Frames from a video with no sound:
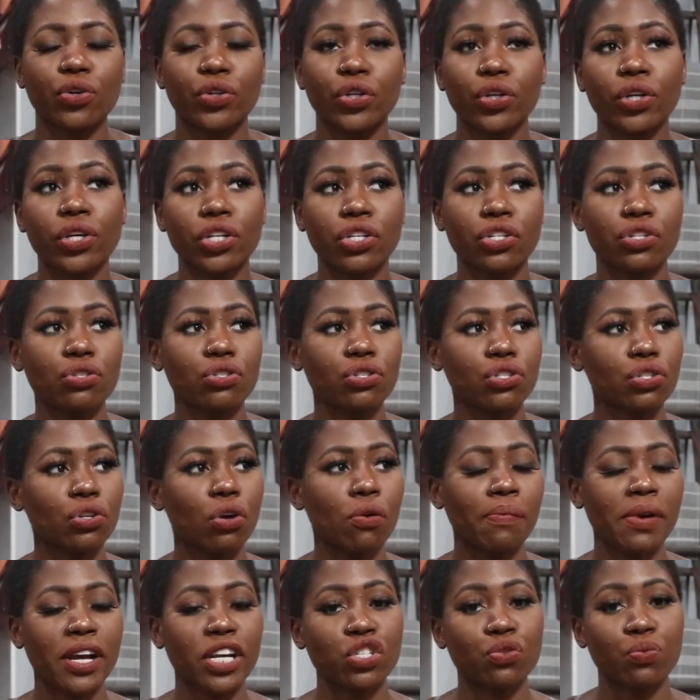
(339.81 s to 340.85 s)
You can do so
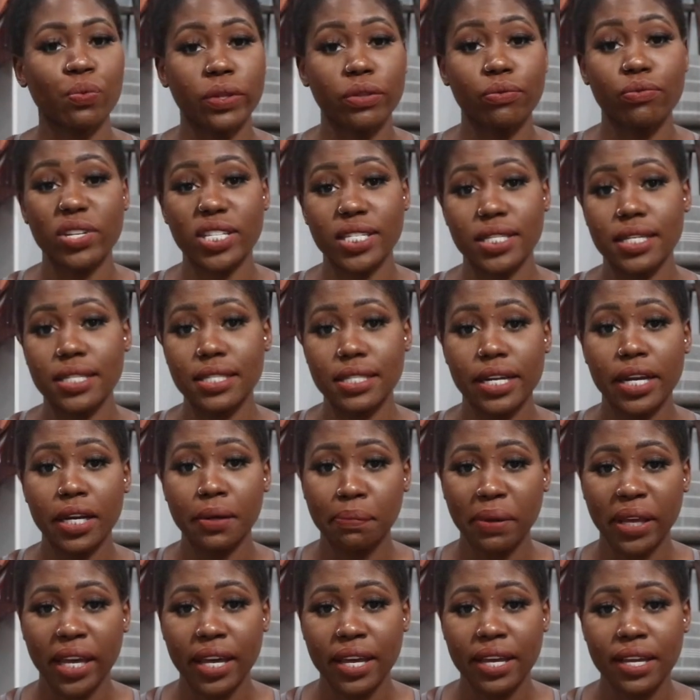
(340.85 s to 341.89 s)
much with resistant
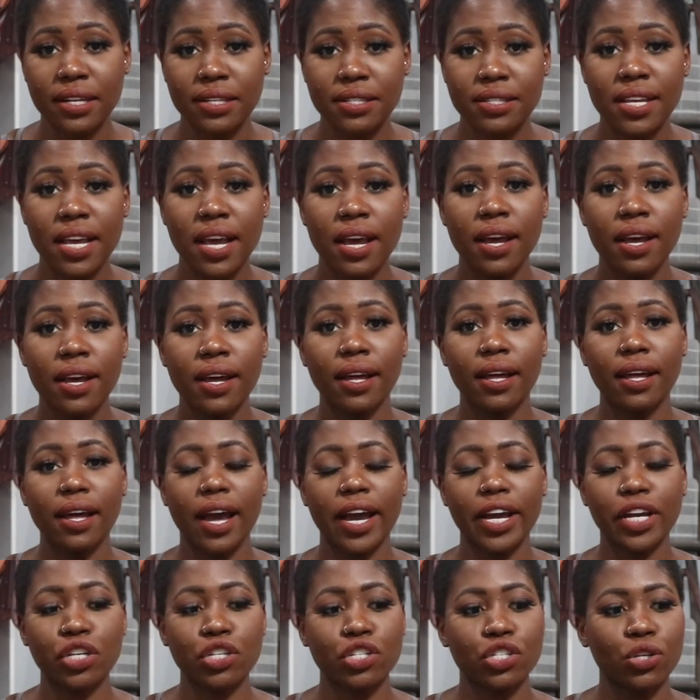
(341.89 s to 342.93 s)
bands.
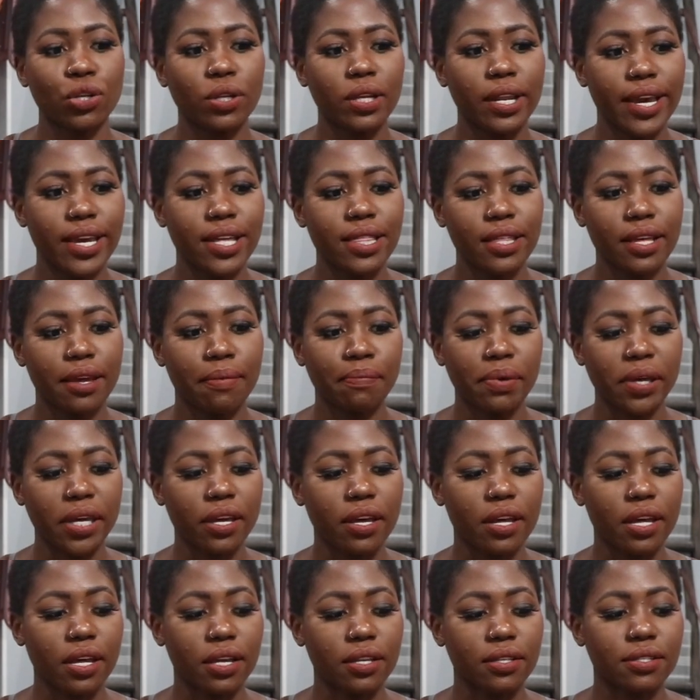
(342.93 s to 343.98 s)
I also like them
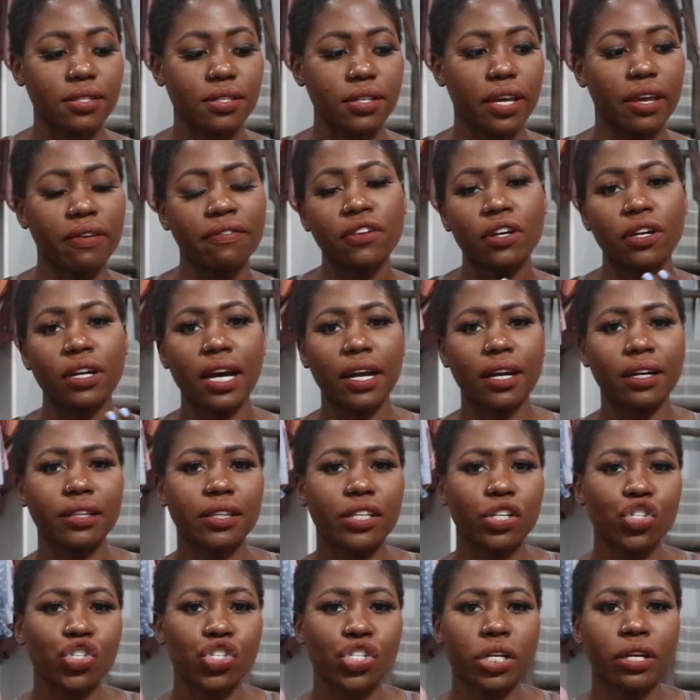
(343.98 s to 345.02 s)
because if you're not at
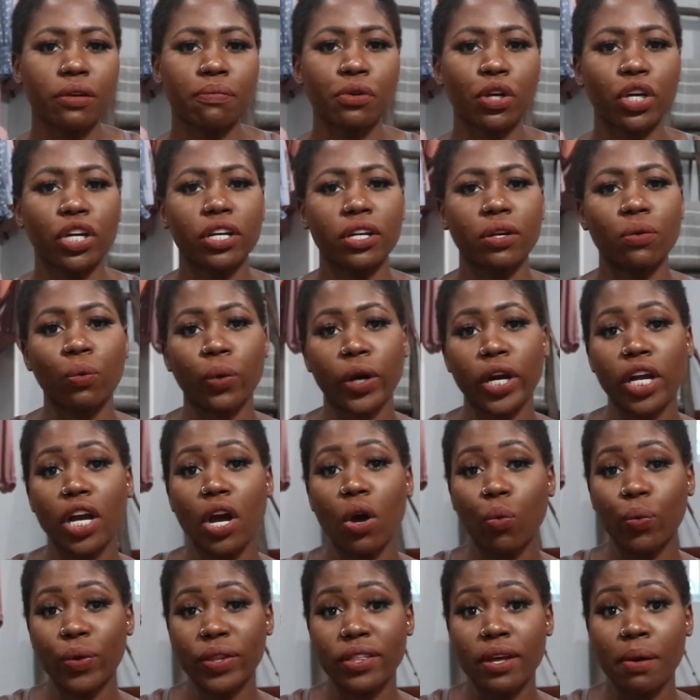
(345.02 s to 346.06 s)
the gym, you can work
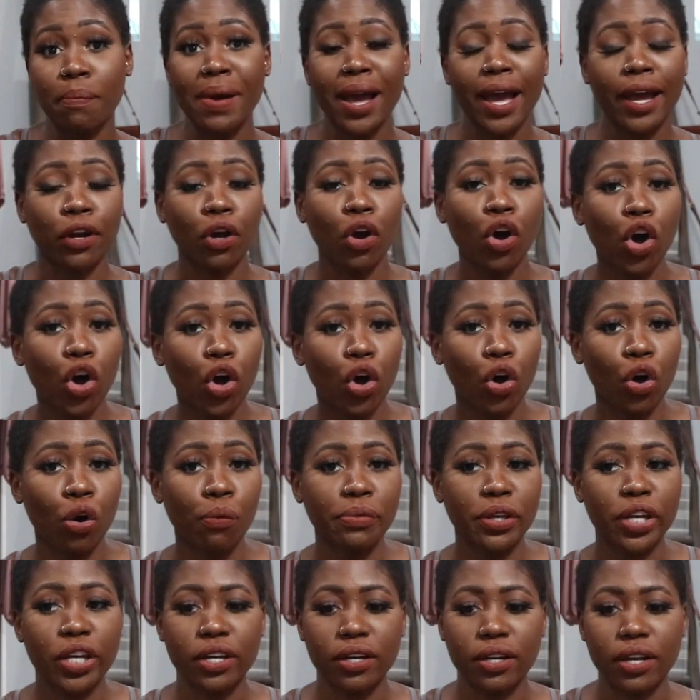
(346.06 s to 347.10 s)
out with them at home.
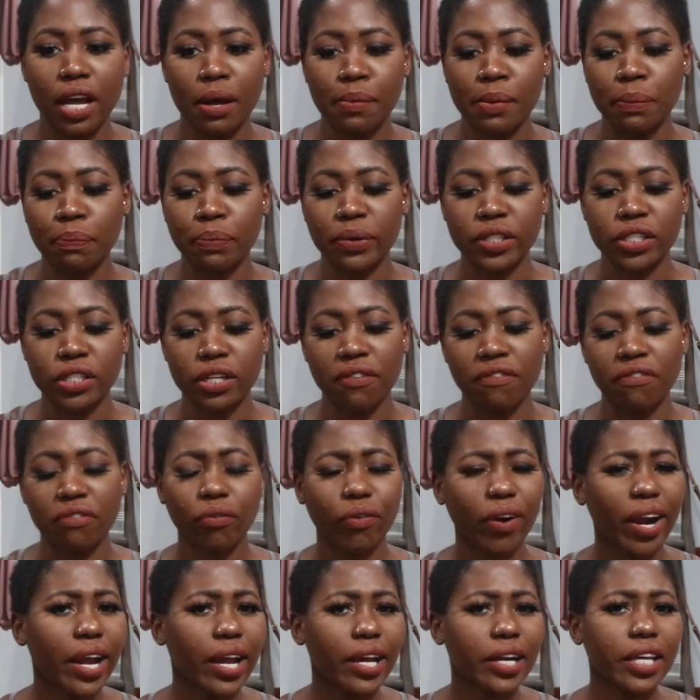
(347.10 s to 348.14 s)
You can come up with a
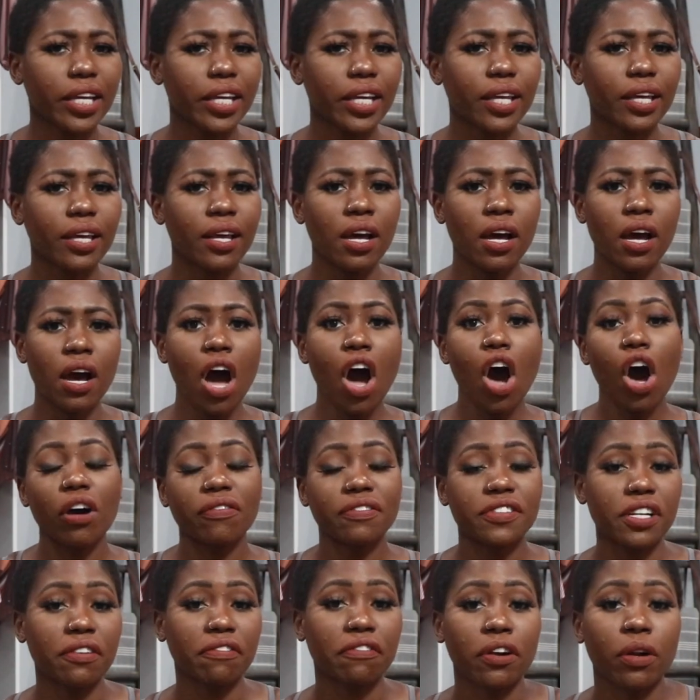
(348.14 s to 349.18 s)
variety of
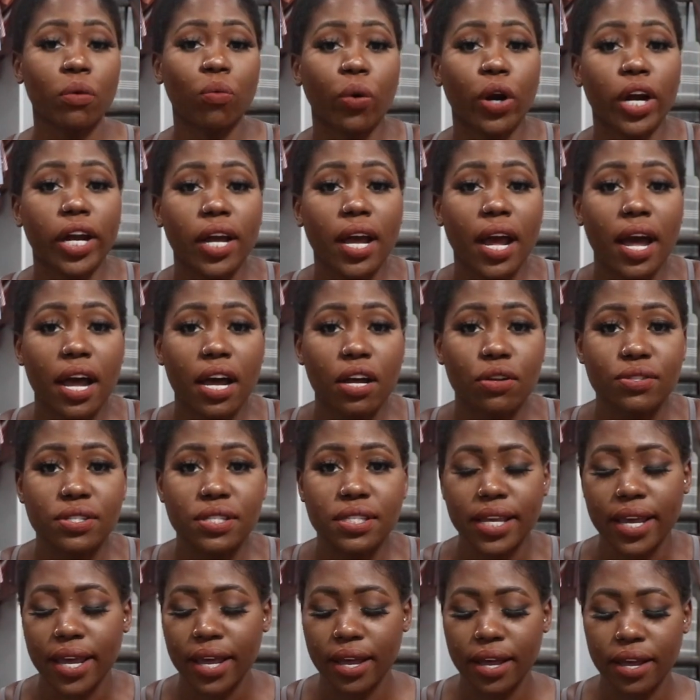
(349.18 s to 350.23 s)
different
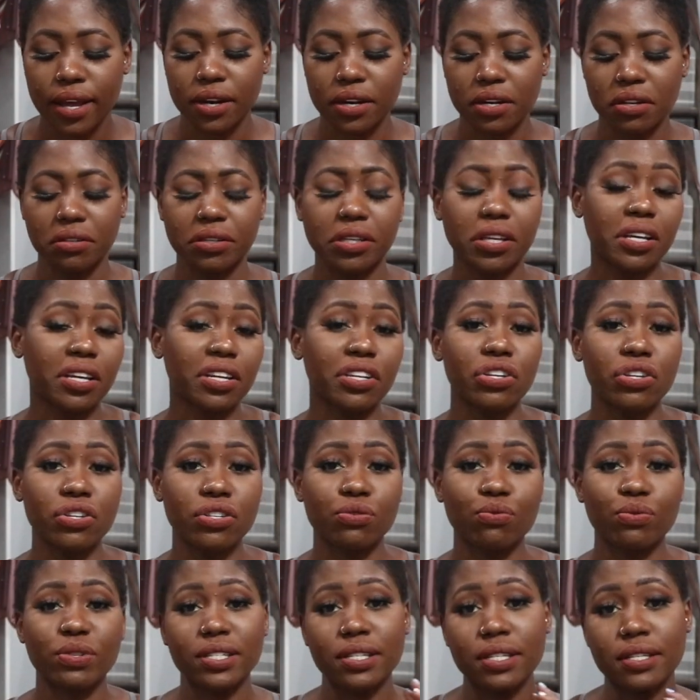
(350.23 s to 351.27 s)
workouts, and you can
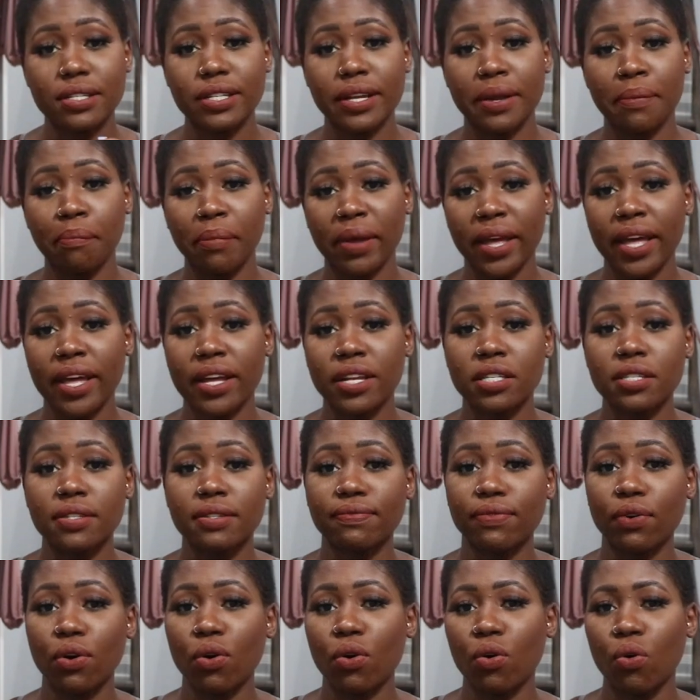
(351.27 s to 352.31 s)
use resistant bands
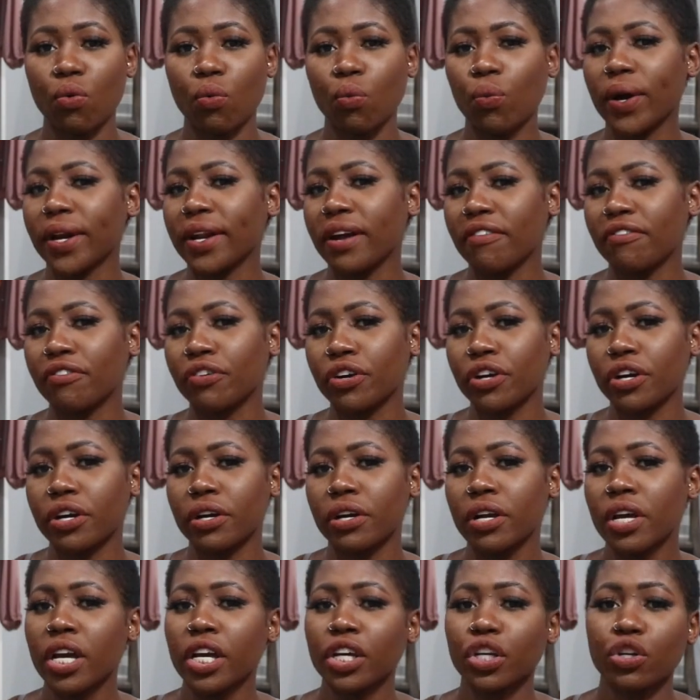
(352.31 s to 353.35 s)
for whatever
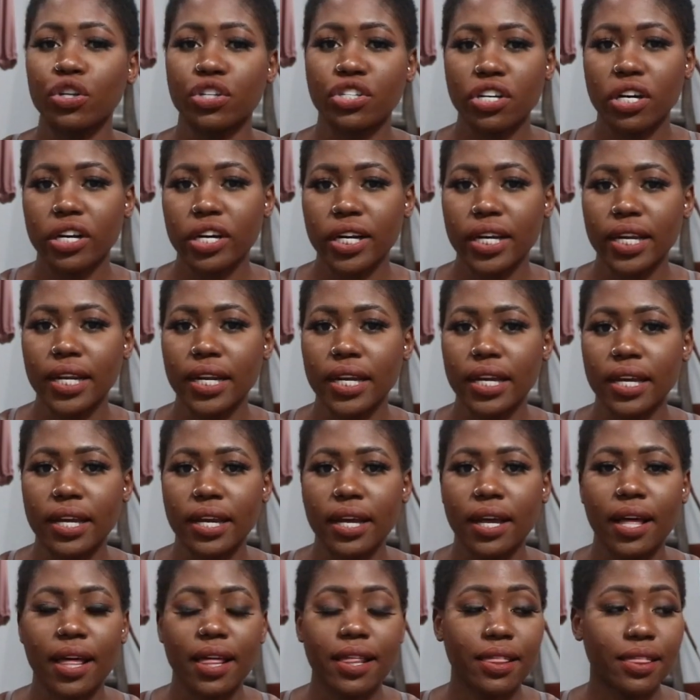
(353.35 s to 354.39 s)
you're
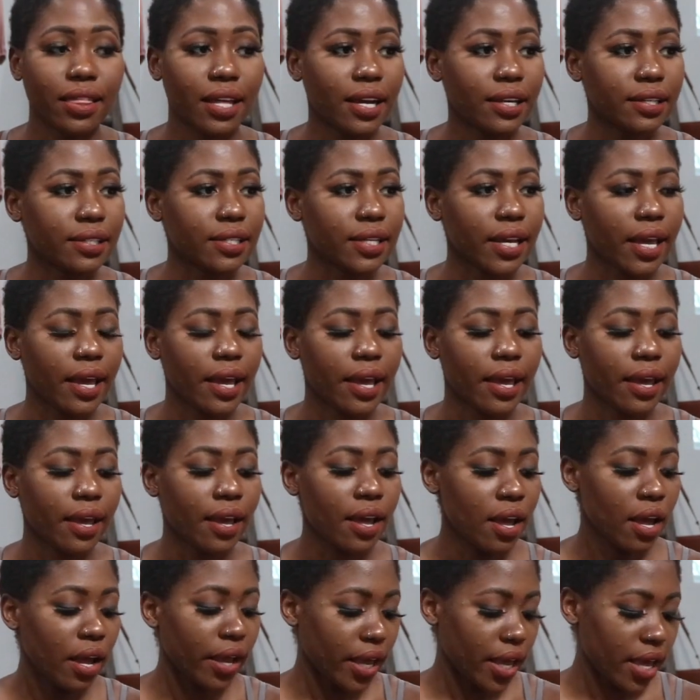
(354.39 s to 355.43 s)
targeting that day.
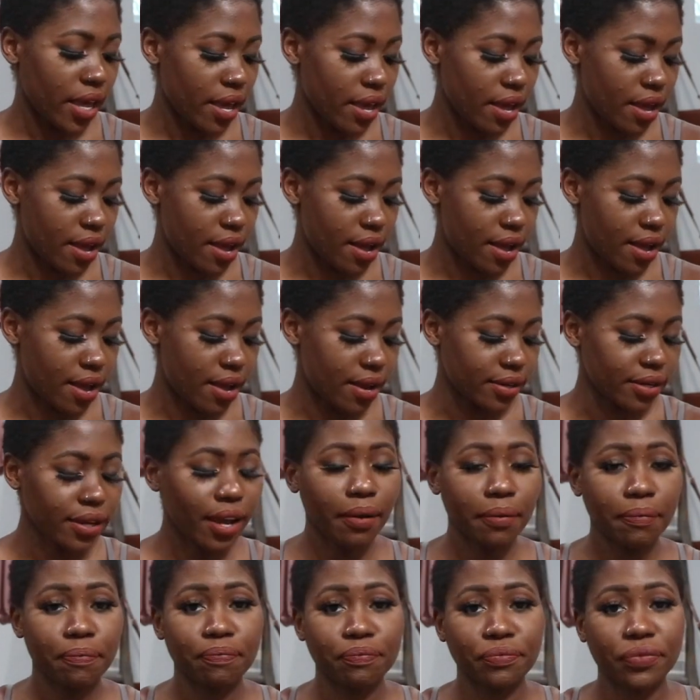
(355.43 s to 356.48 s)
And yeah,
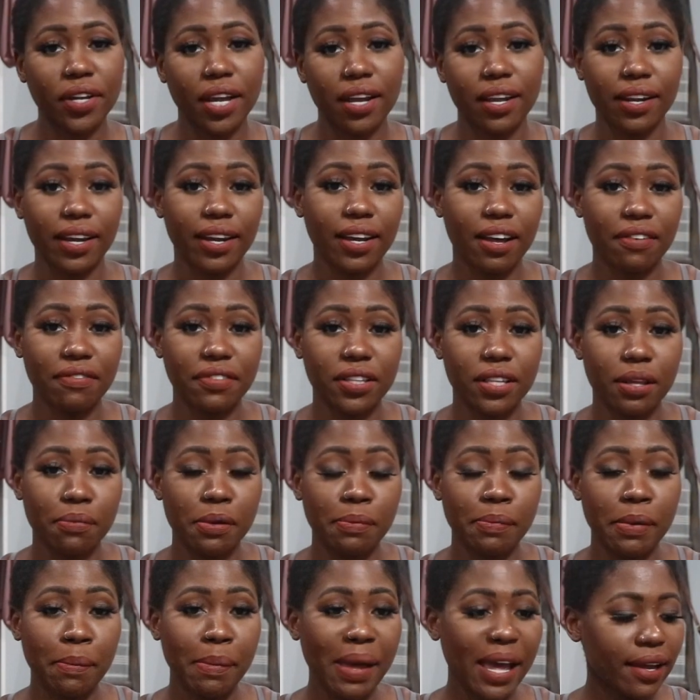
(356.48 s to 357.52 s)
I like having them
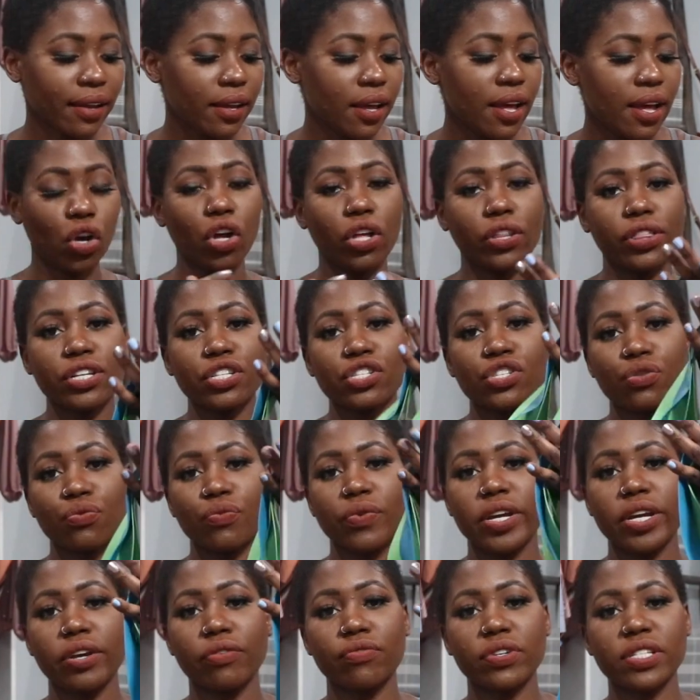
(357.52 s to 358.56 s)
in my bag. All these
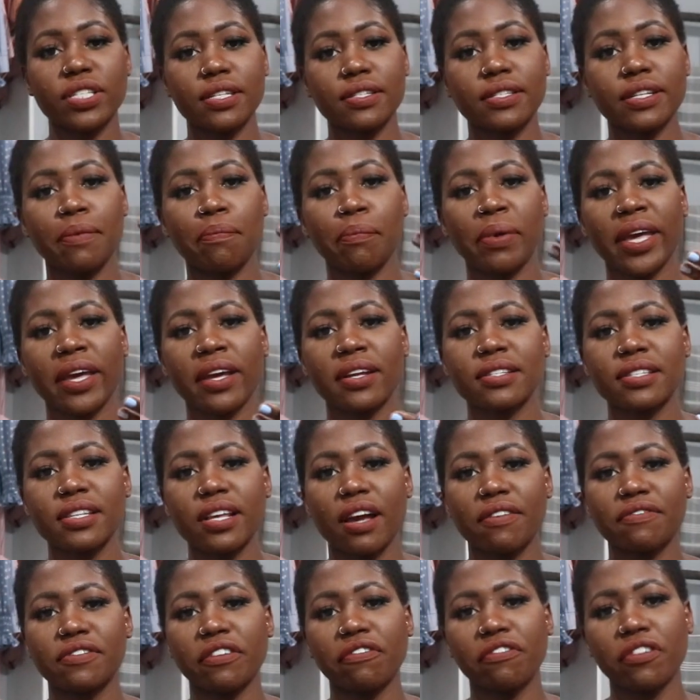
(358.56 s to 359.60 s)
3 resistant bands
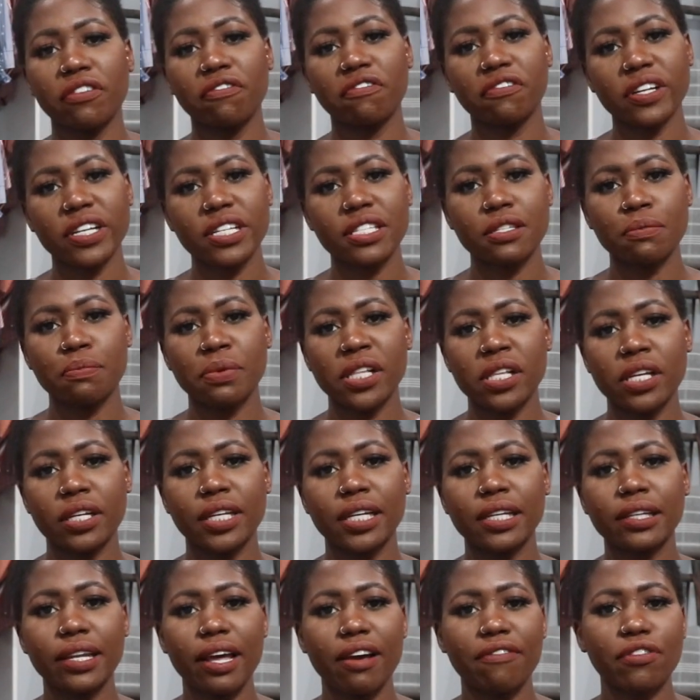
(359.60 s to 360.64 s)
have different
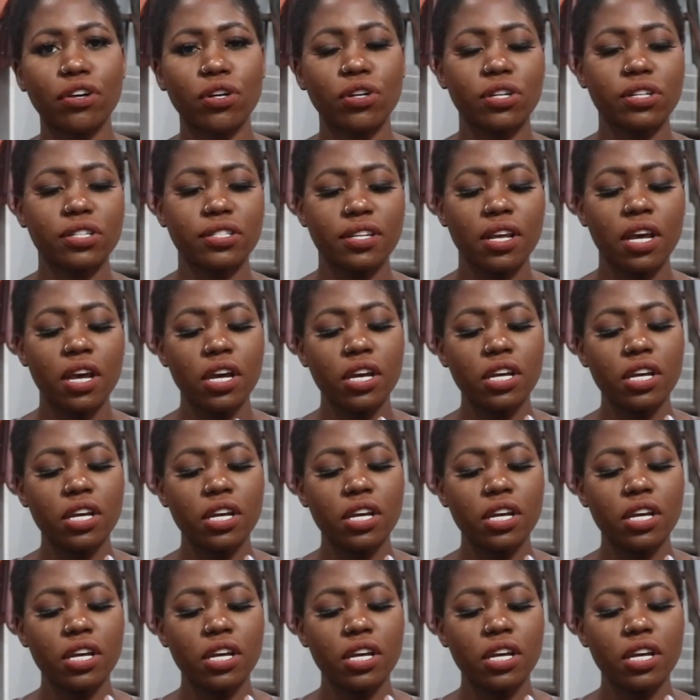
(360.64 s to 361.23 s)
flexibility levels.